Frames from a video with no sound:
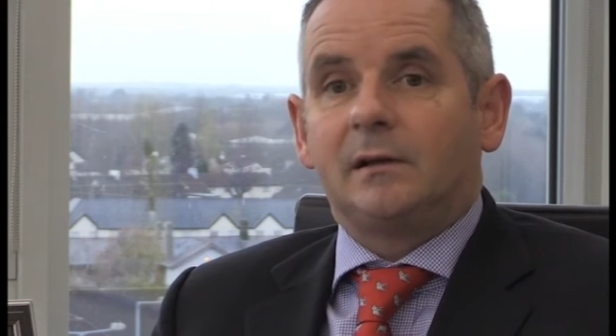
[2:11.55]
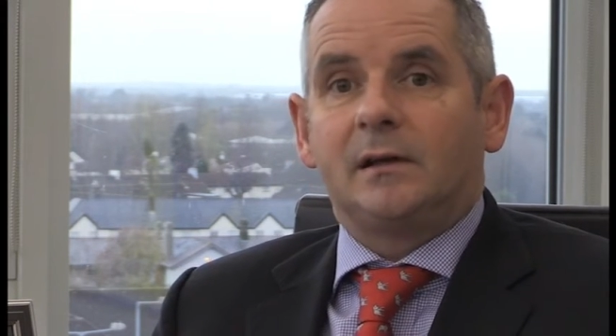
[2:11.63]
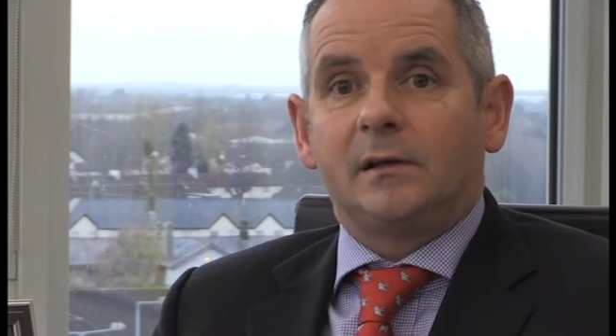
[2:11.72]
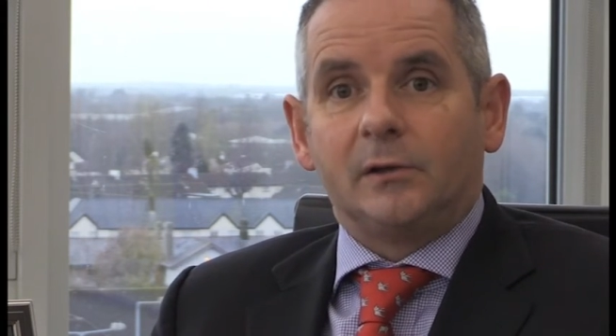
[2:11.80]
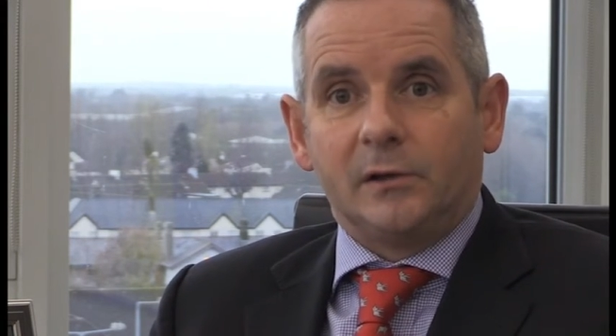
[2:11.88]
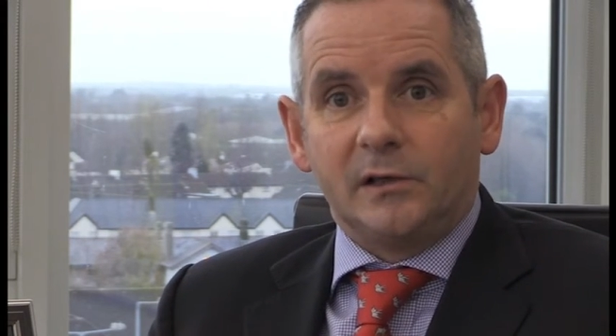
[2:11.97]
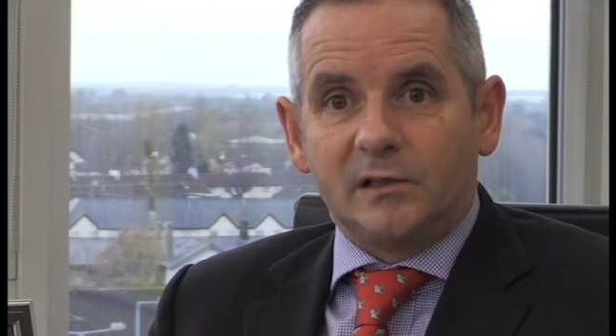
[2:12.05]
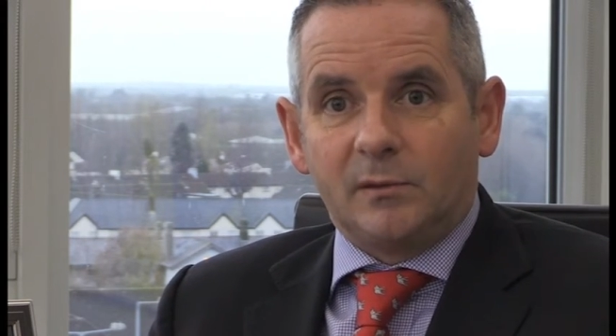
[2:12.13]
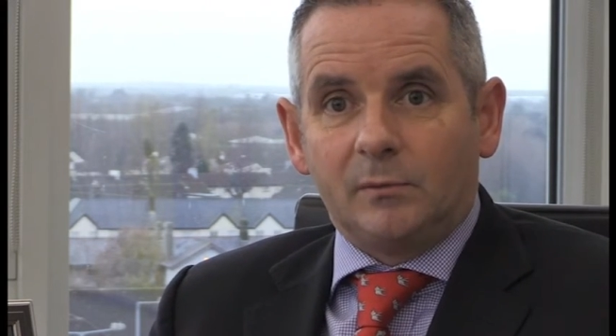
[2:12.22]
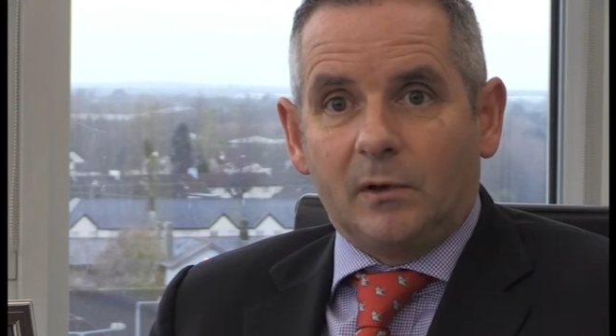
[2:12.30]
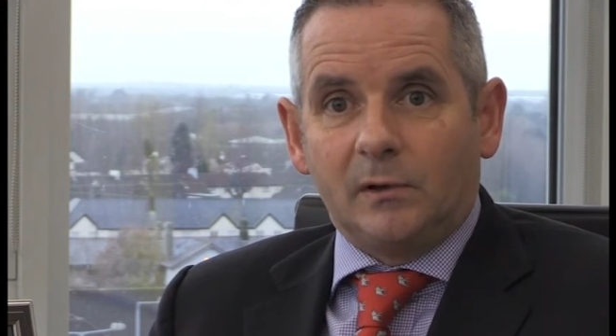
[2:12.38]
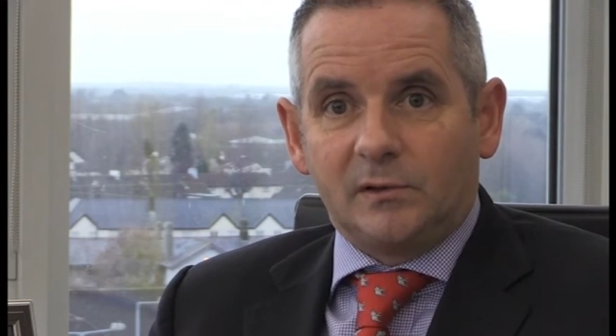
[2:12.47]
and encouraging
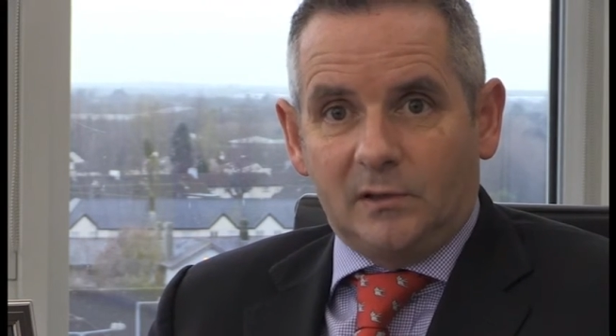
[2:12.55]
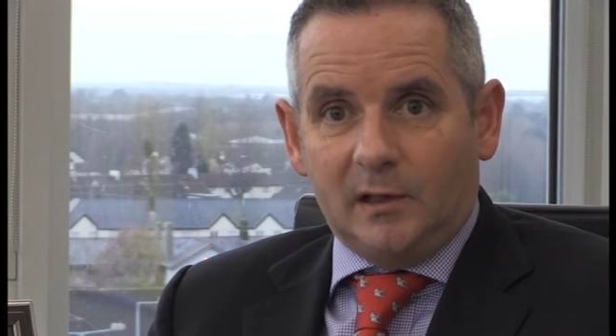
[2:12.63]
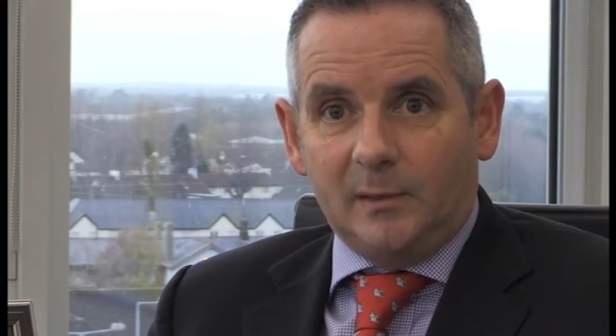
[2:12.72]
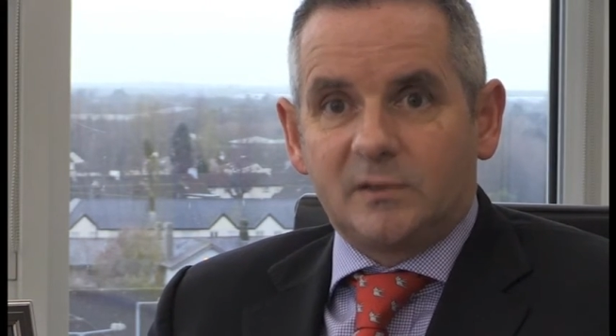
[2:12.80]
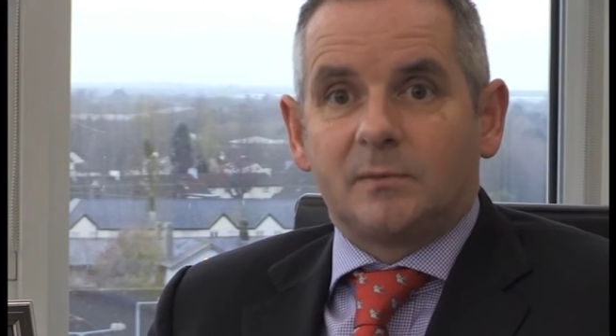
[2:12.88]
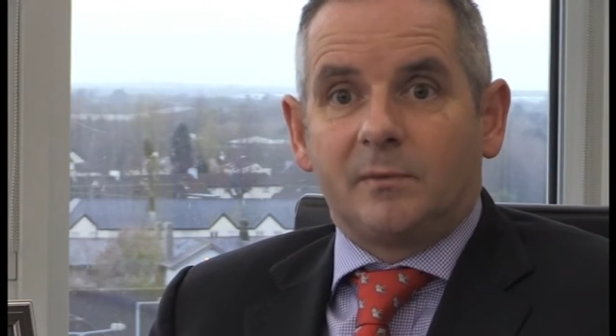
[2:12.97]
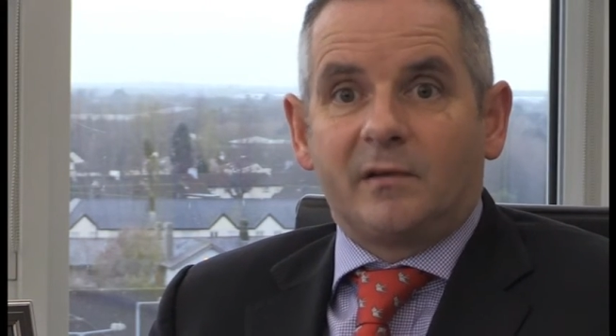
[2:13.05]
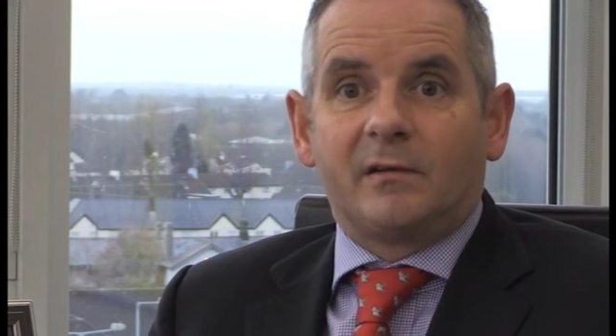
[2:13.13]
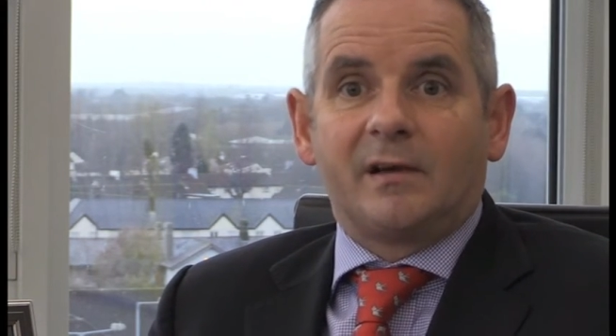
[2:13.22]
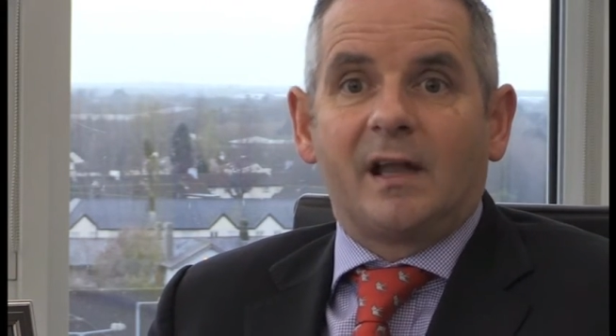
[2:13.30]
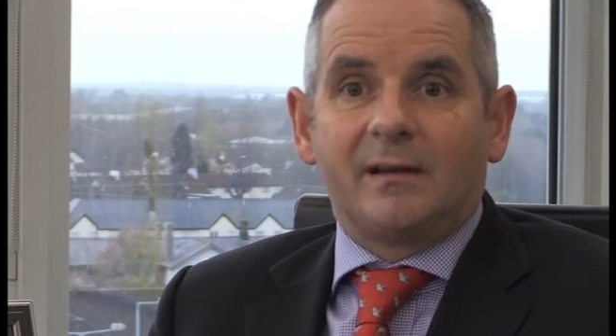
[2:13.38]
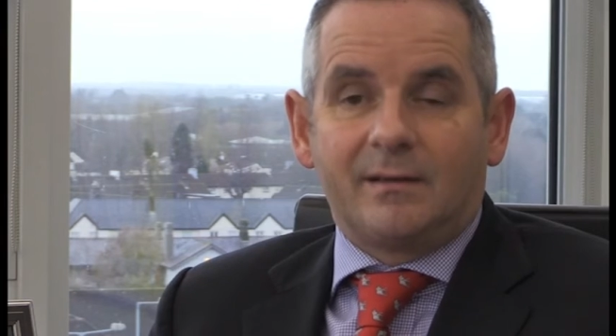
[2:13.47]
more jobs to be
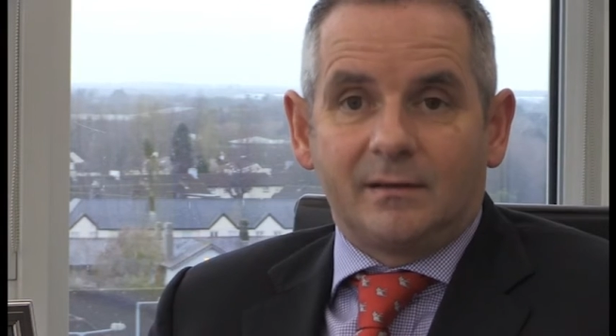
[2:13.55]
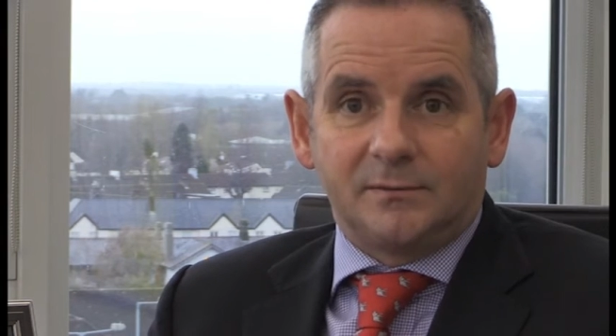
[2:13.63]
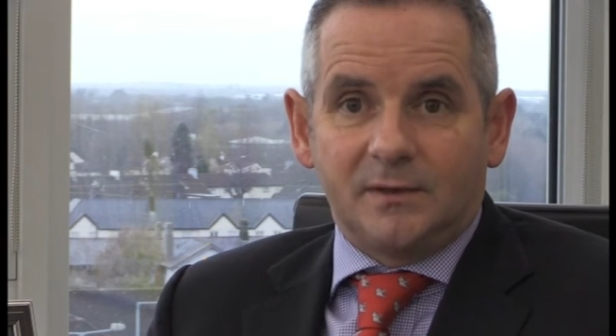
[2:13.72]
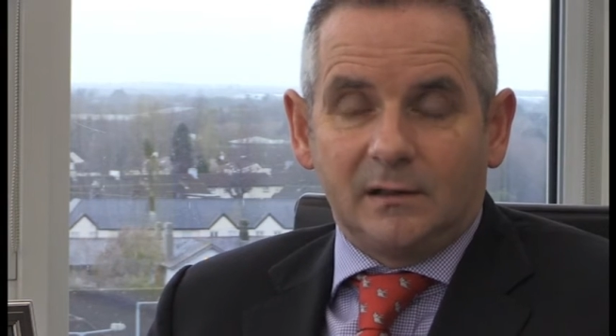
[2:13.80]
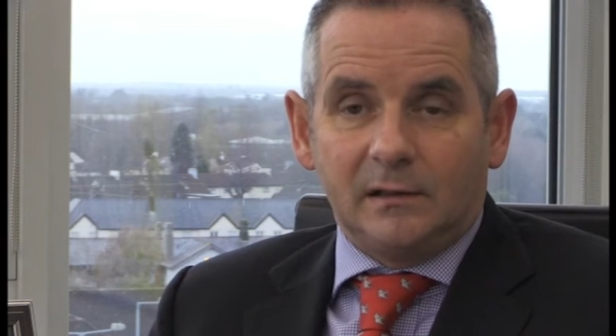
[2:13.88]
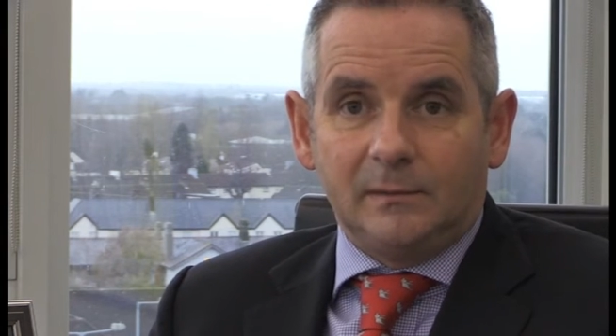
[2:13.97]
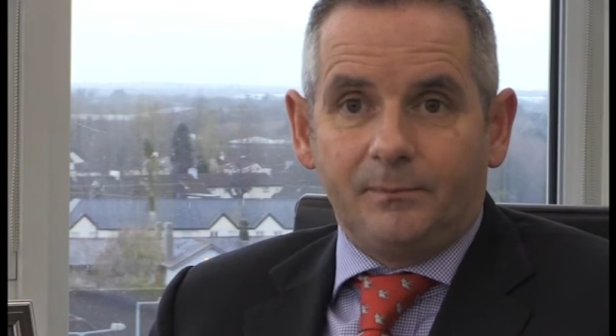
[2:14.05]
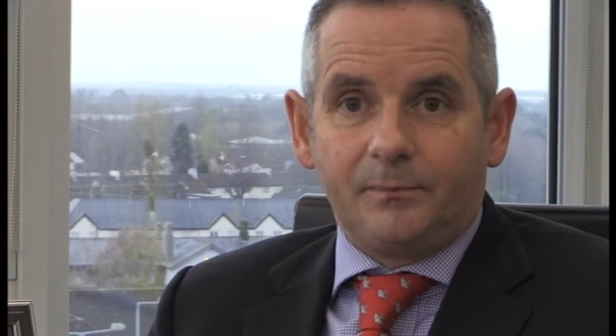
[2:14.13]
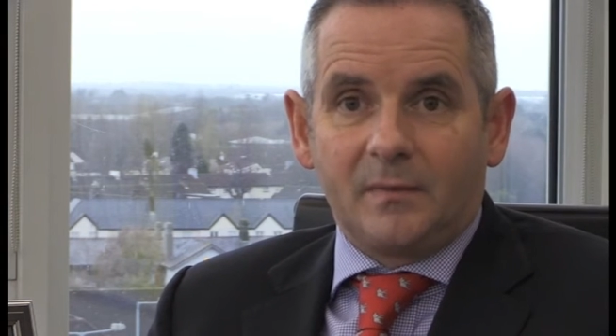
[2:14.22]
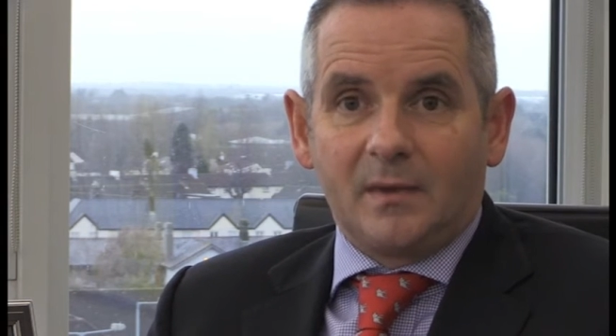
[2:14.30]
created in Fingal.